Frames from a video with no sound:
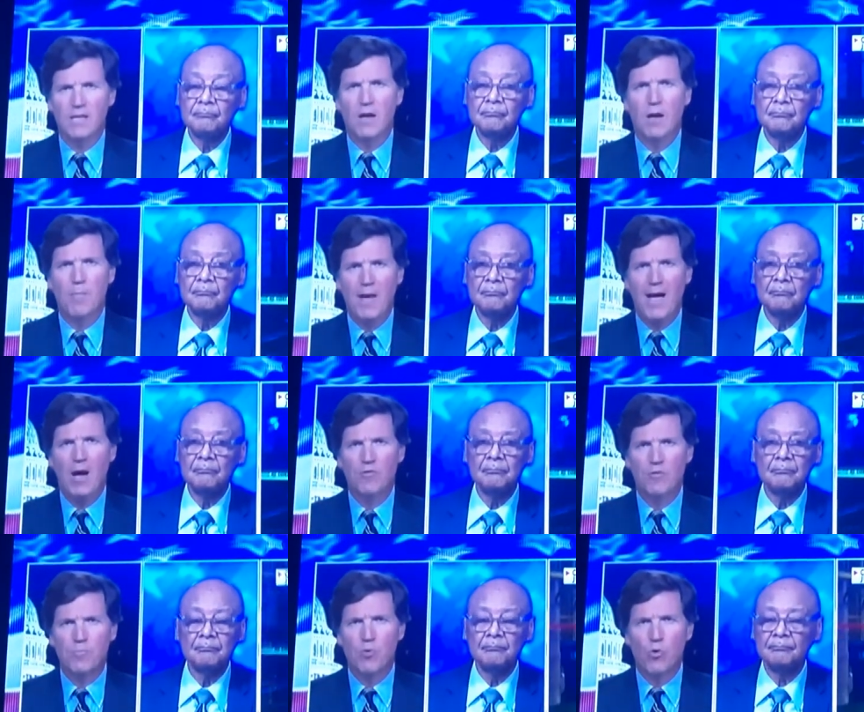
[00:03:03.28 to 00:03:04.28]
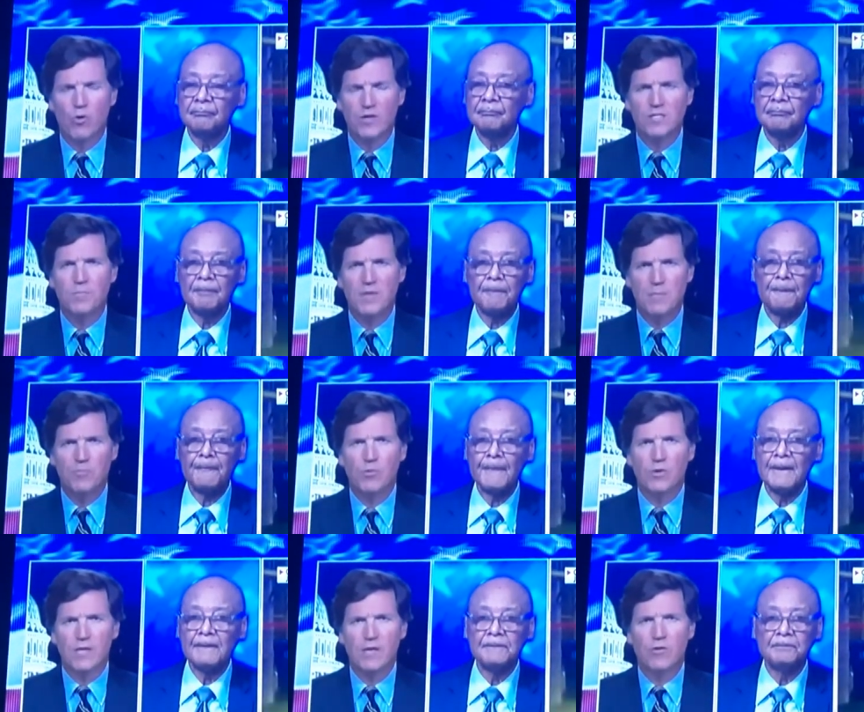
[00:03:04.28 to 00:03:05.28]
Speaker 1: about the poorest people
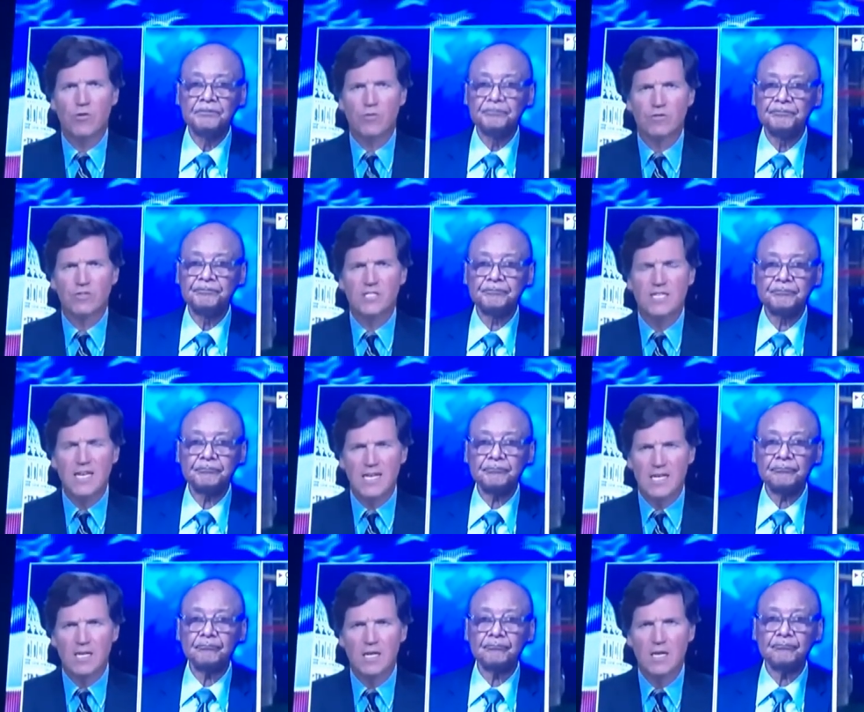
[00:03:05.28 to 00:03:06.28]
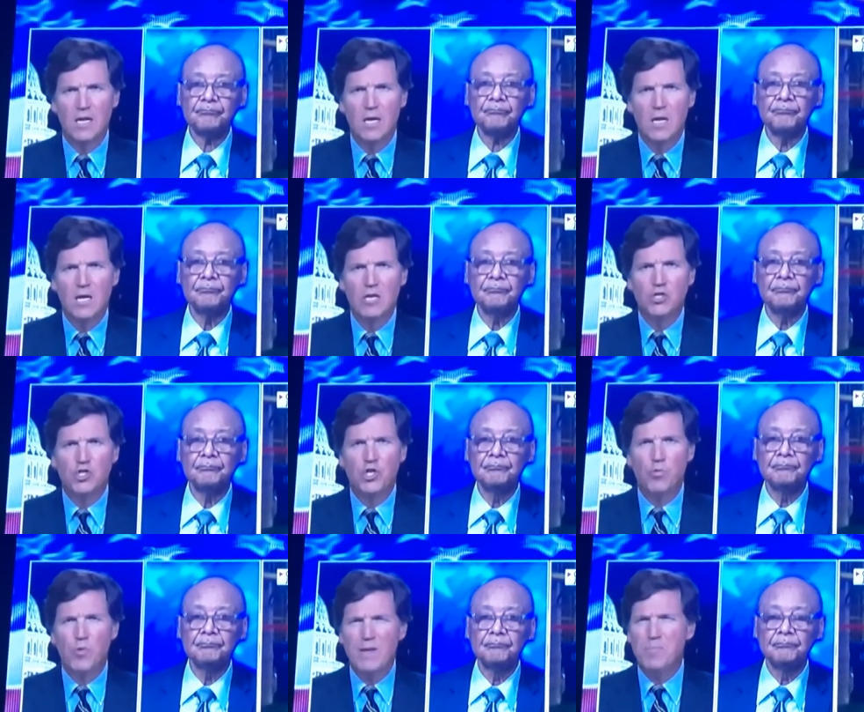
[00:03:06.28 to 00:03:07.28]
in her city. Should
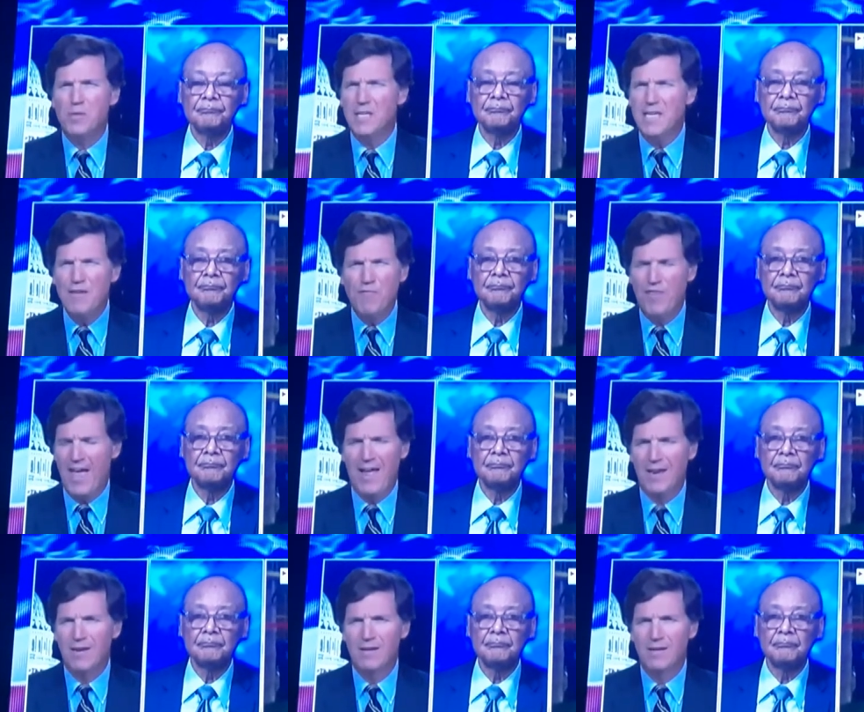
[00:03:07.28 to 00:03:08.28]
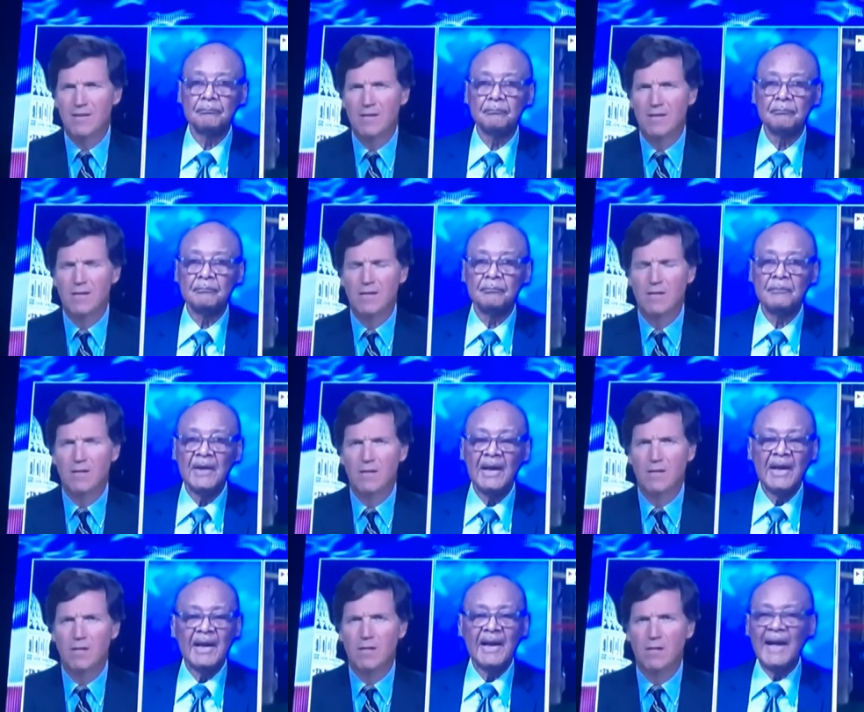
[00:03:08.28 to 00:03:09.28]
we believe that?
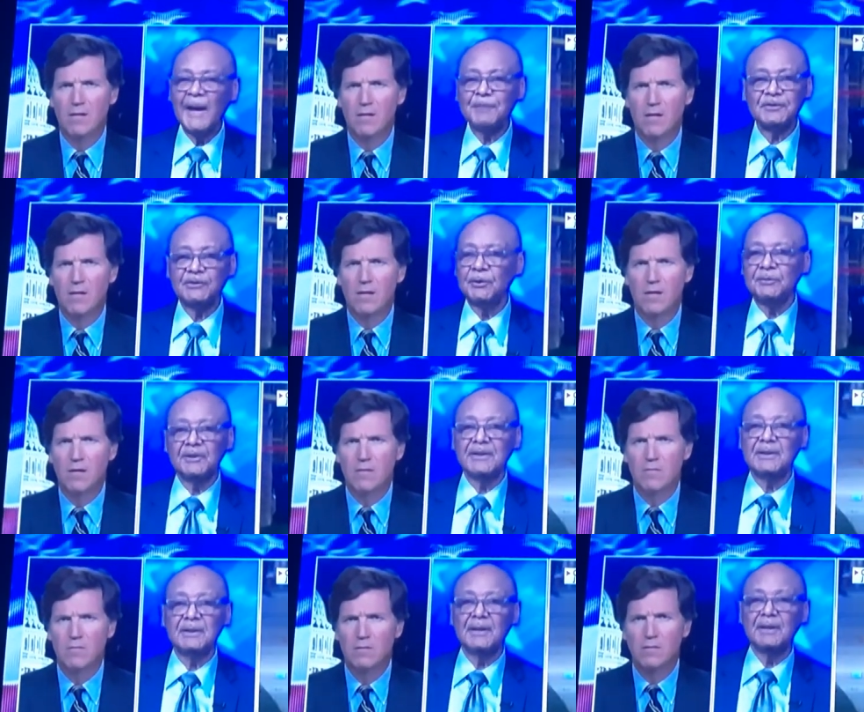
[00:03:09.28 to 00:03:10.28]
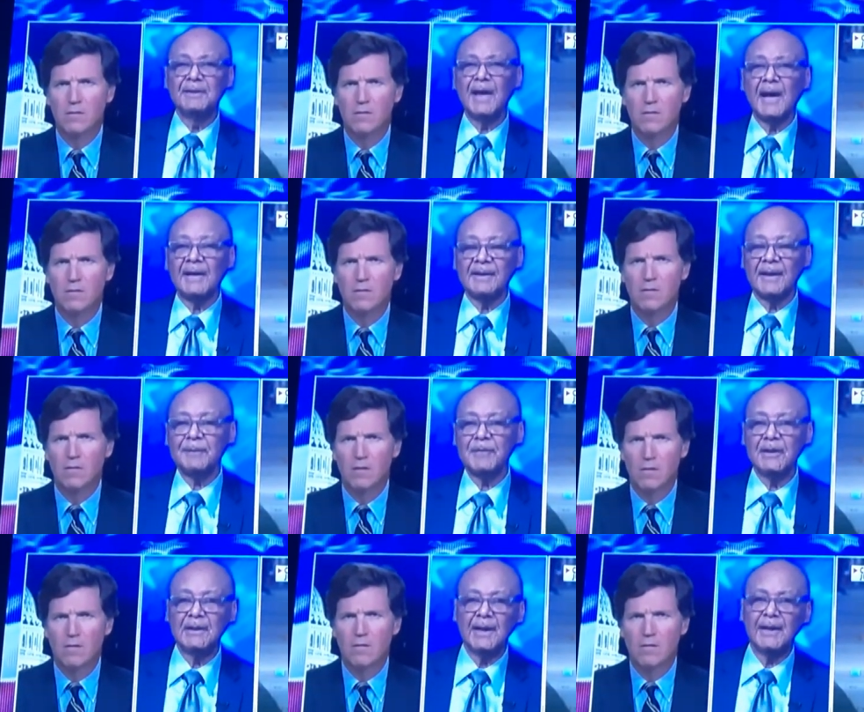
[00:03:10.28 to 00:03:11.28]
Speaker 2: Absolutely not. I
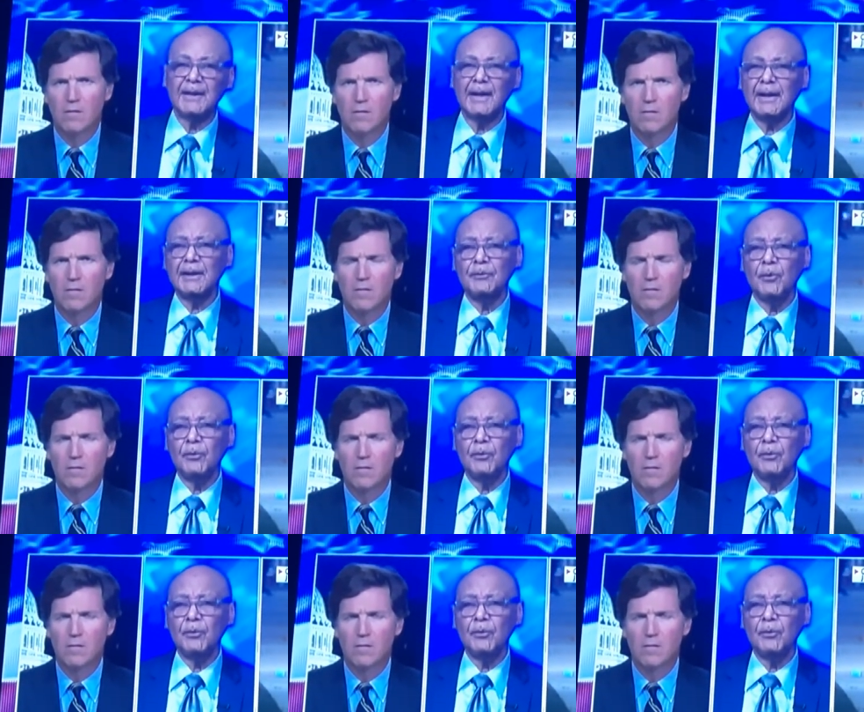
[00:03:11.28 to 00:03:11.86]
mean, and and